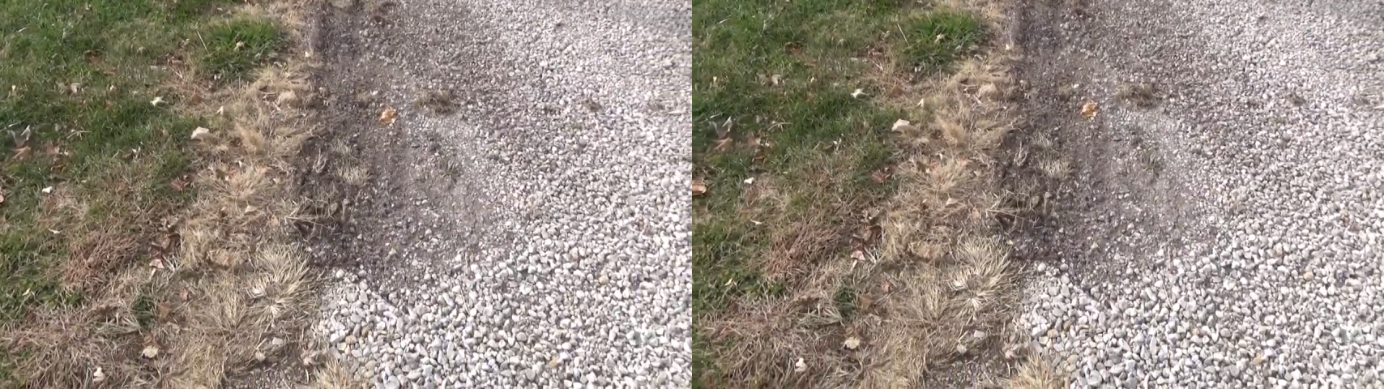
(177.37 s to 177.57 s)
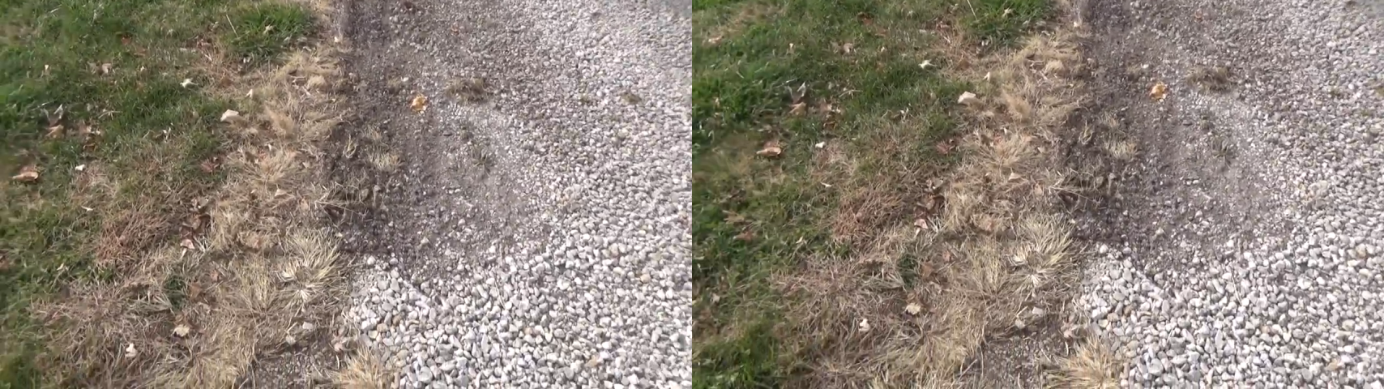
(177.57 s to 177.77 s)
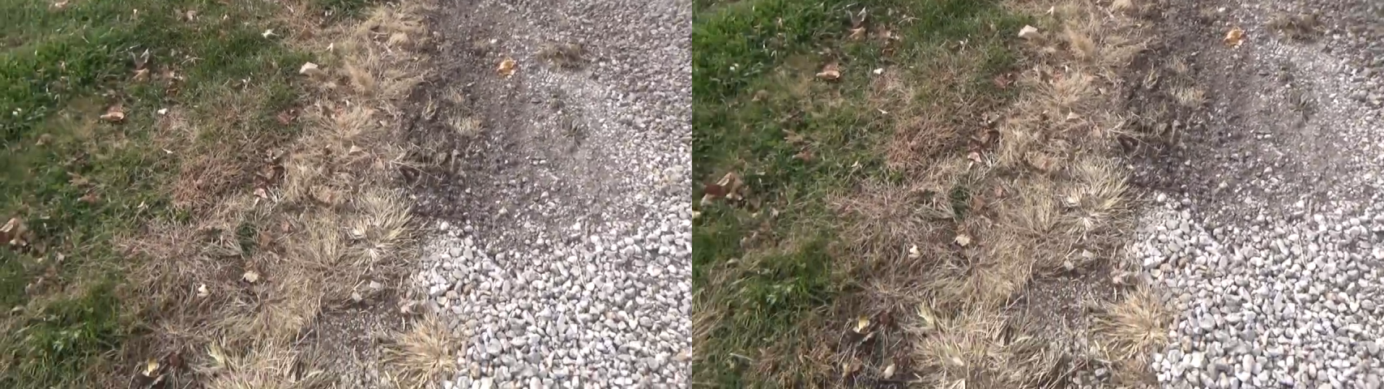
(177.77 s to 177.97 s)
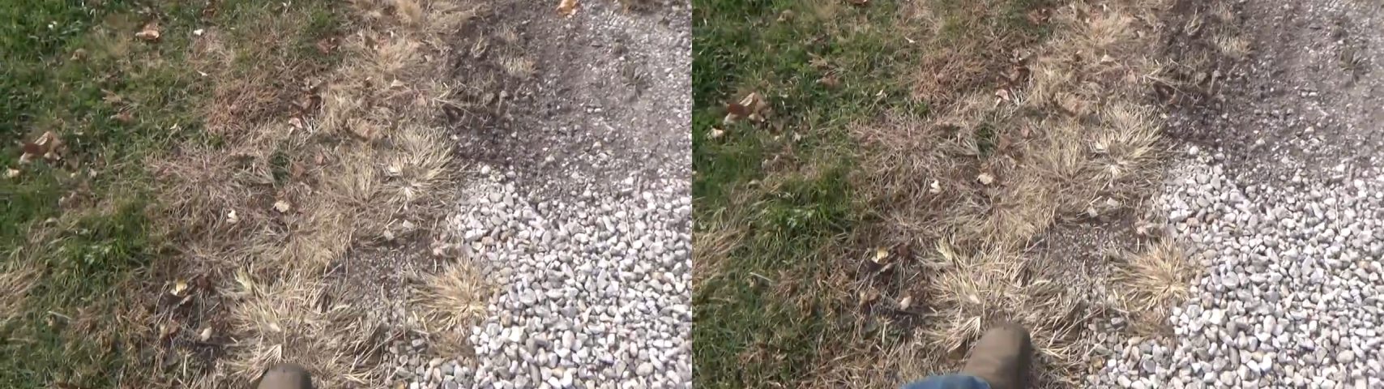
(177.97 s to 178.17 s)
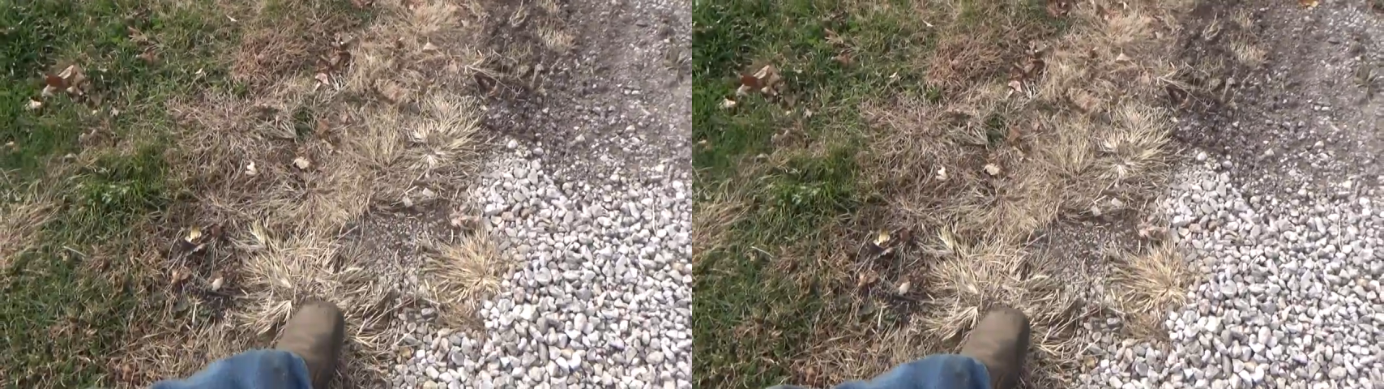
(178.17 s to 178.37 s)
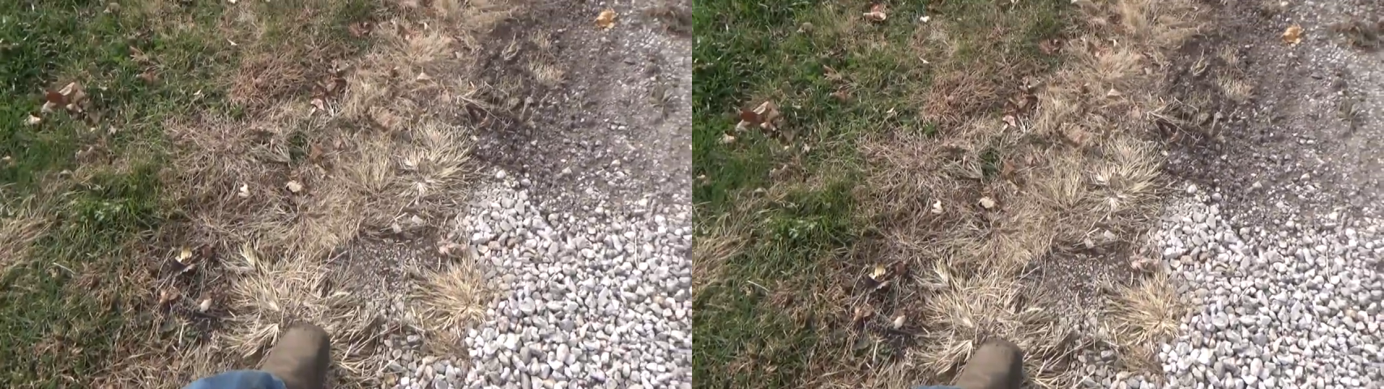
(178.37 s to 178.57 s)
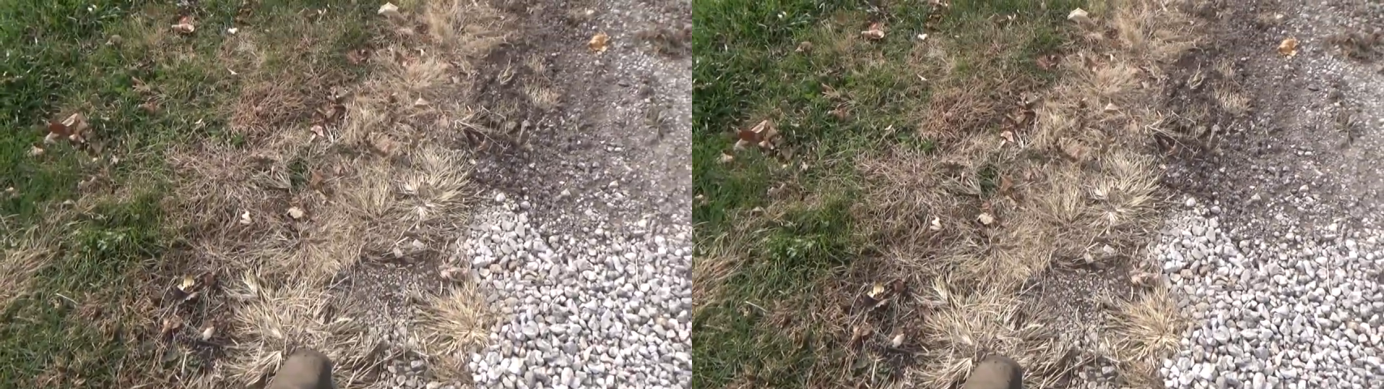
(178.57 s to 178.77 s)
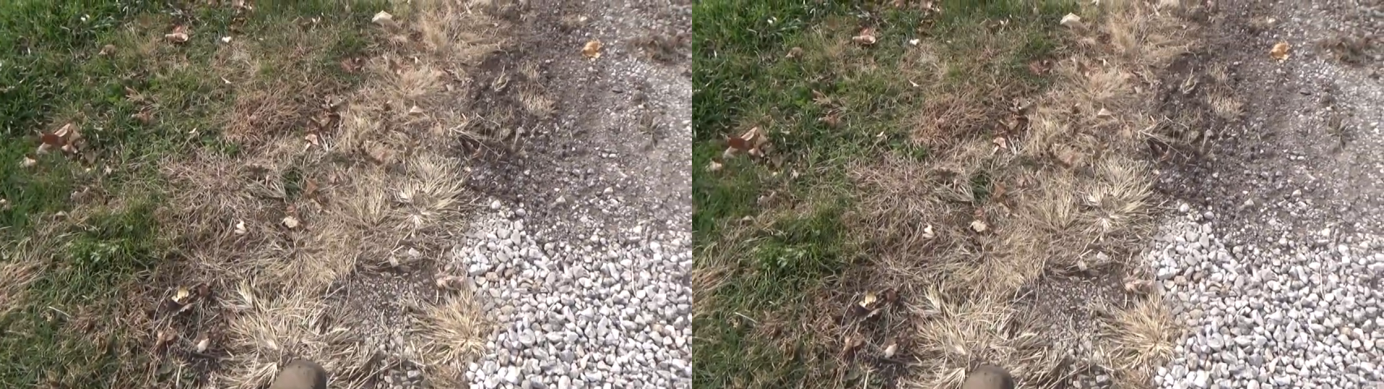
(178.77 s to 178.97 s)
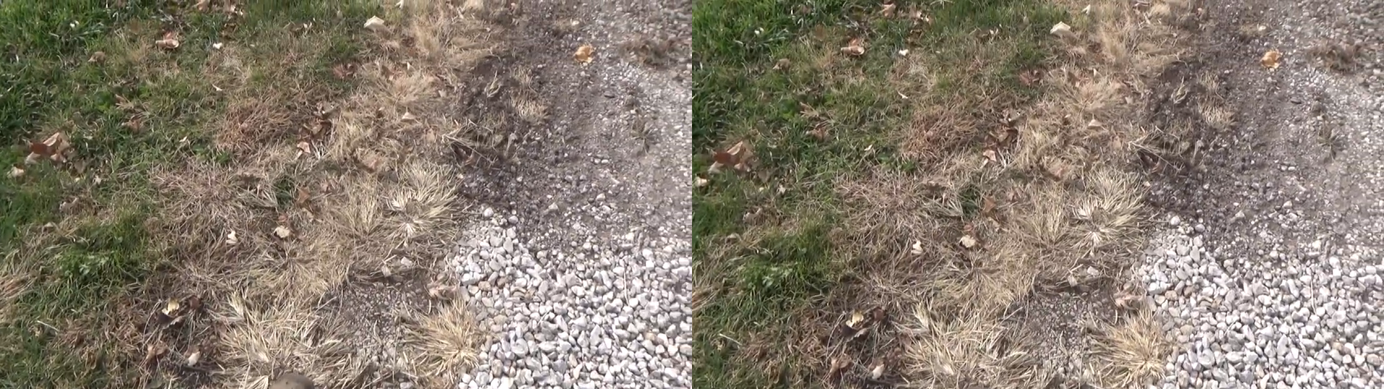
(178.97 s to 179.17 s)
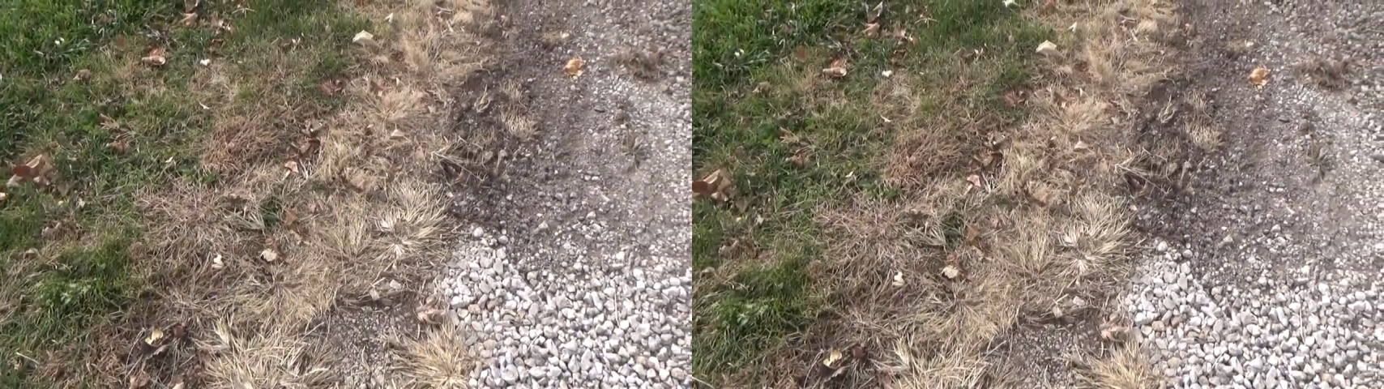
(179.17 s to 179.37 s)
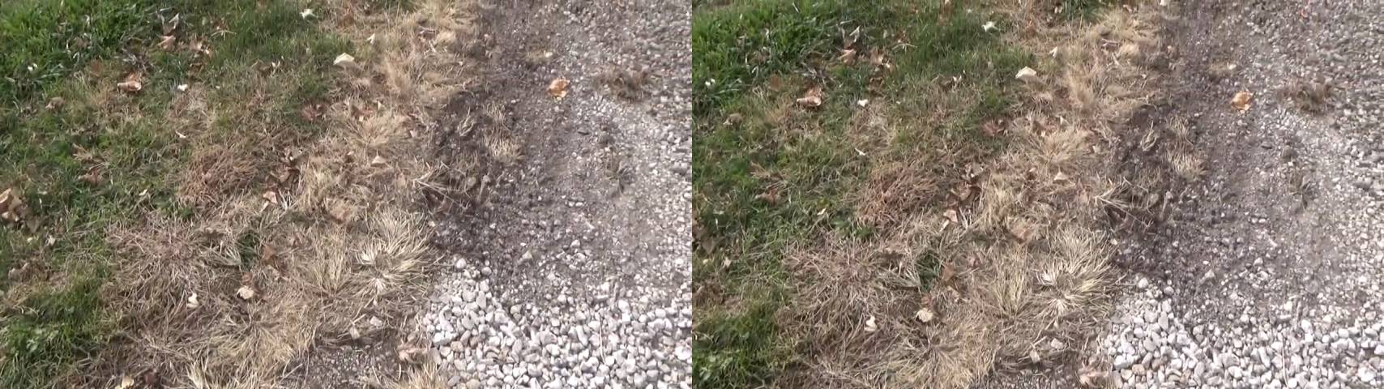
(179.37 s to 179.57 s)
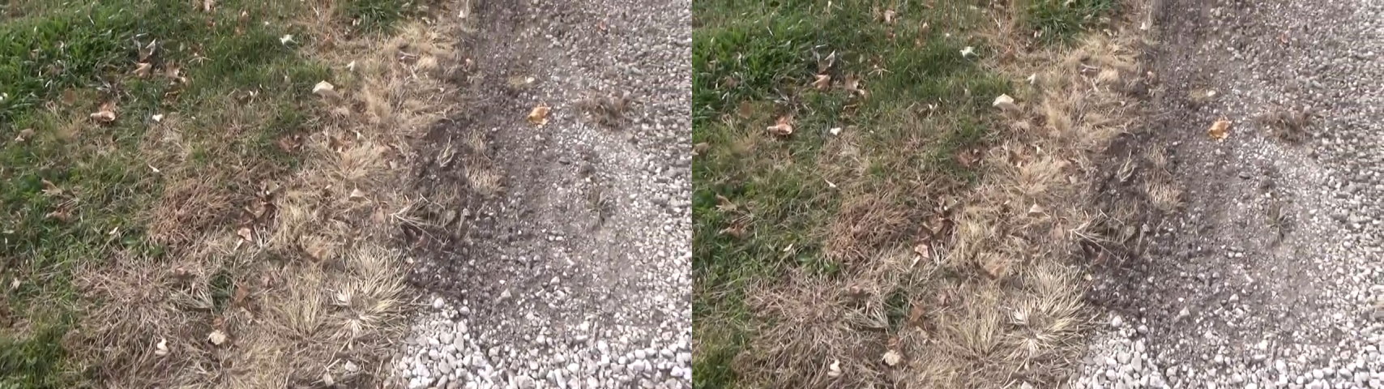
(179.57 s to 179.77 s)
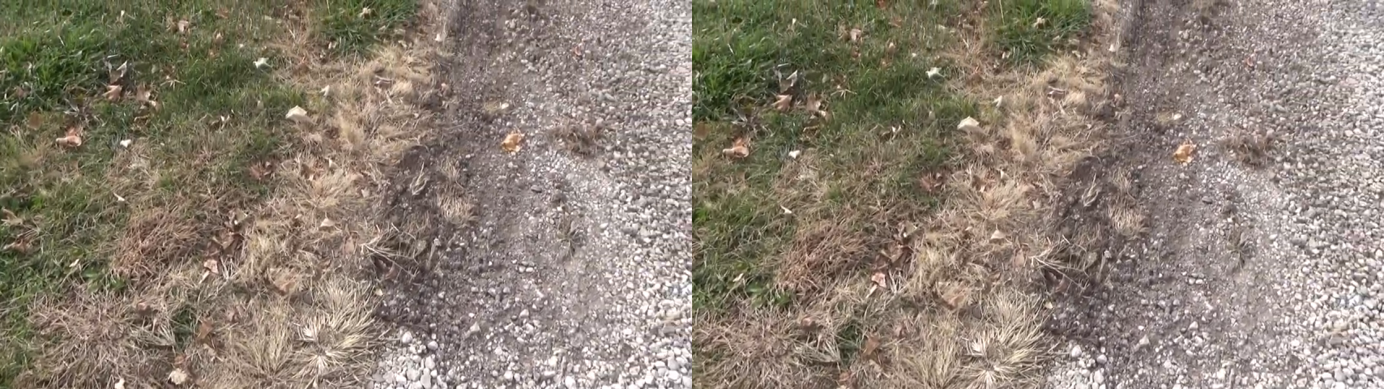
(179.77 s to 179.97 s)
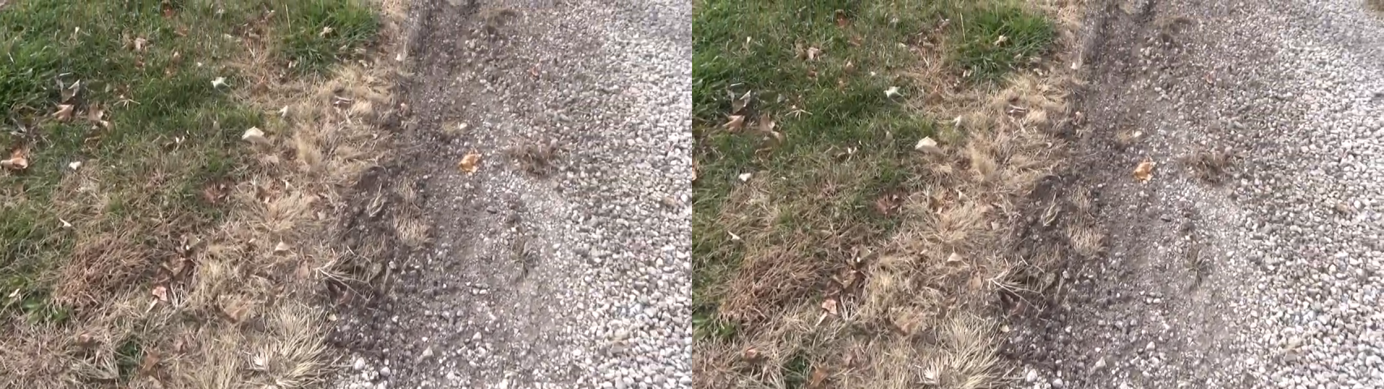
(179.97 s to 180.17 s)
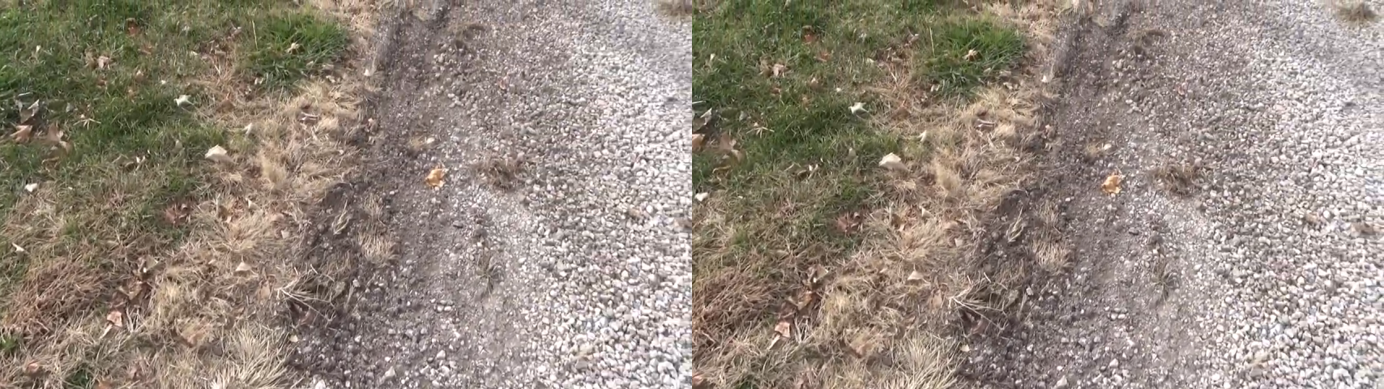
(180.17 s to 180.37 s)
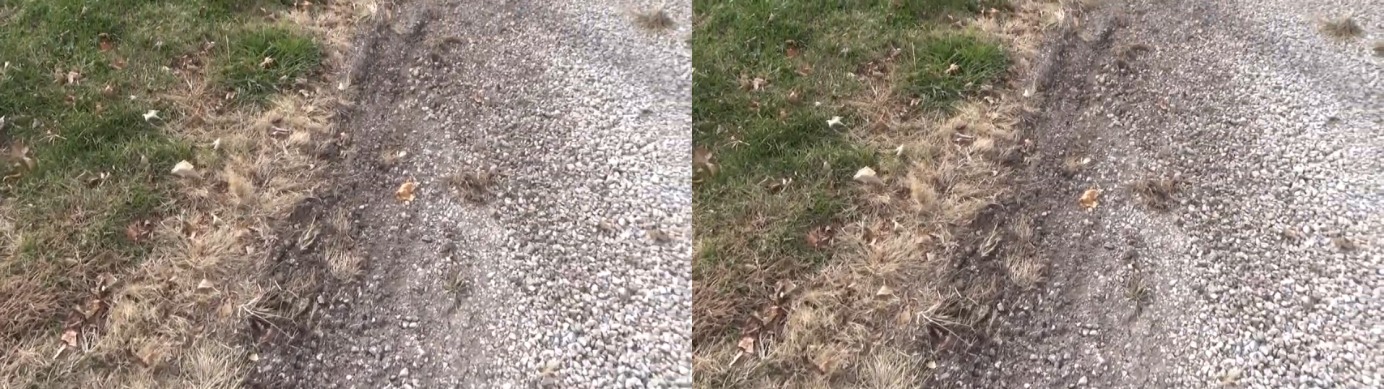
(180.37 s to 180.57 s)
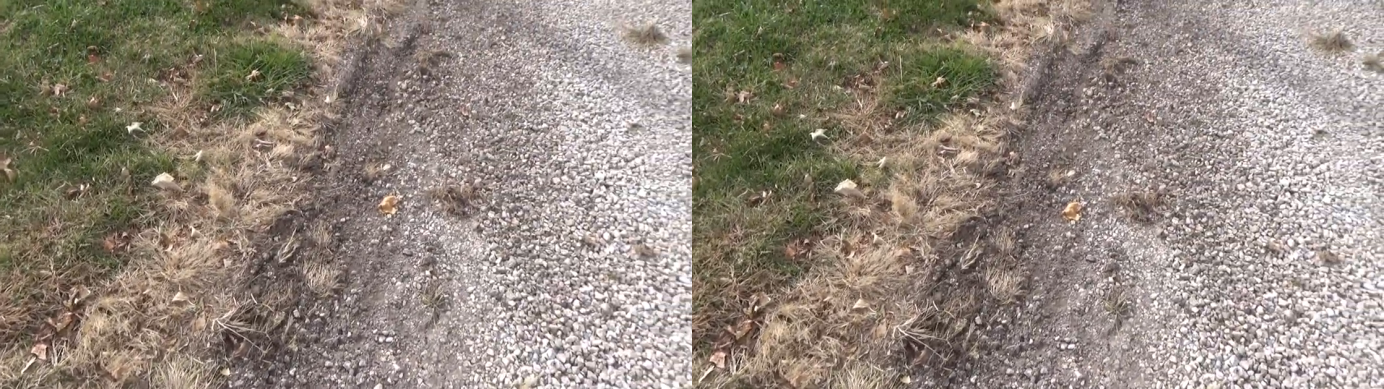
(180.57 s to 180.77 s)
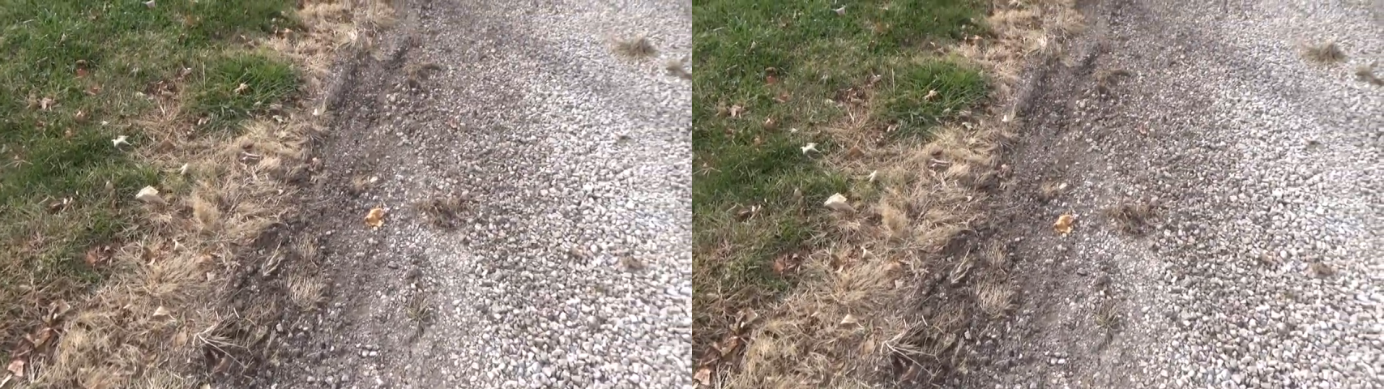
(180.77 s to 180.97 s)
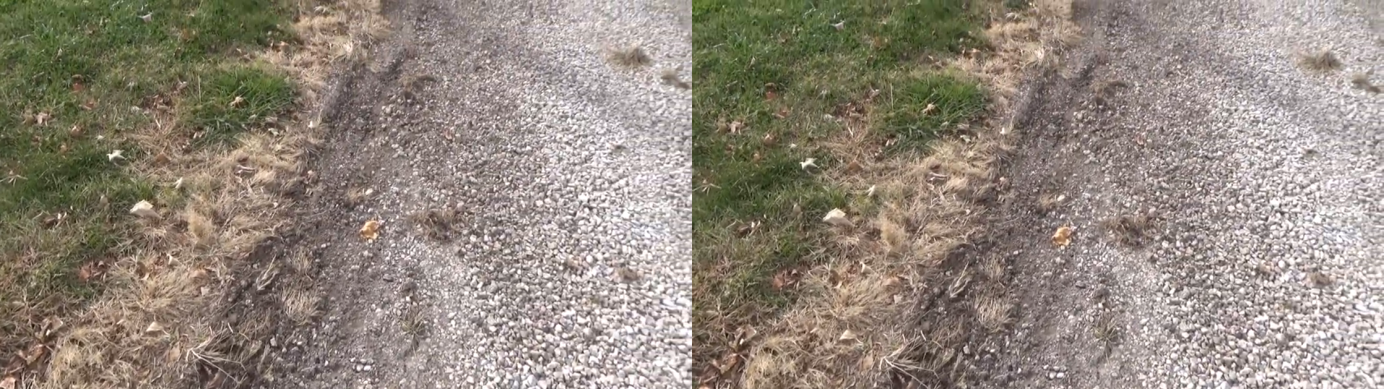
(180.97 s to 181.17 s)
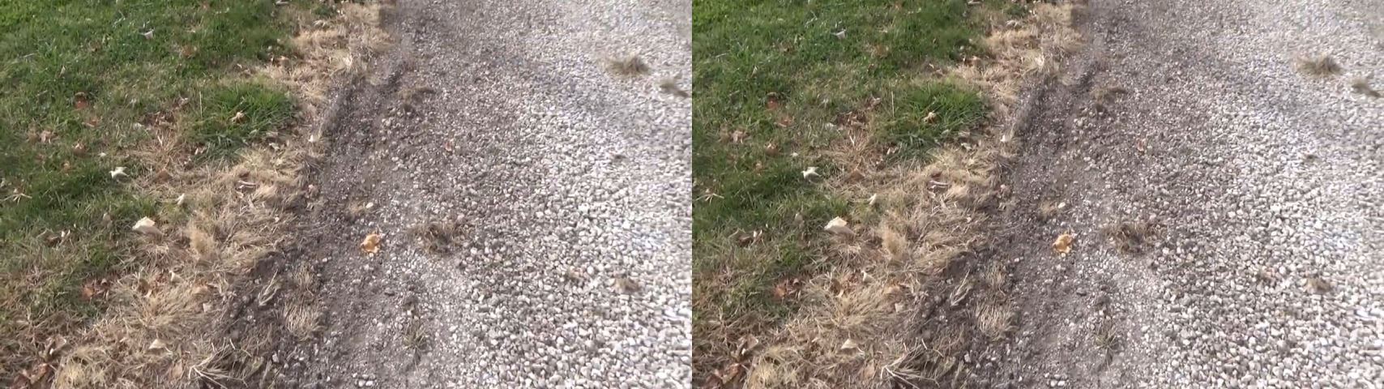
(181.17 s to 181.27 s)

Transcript: No face is visible, so there are no lips to read.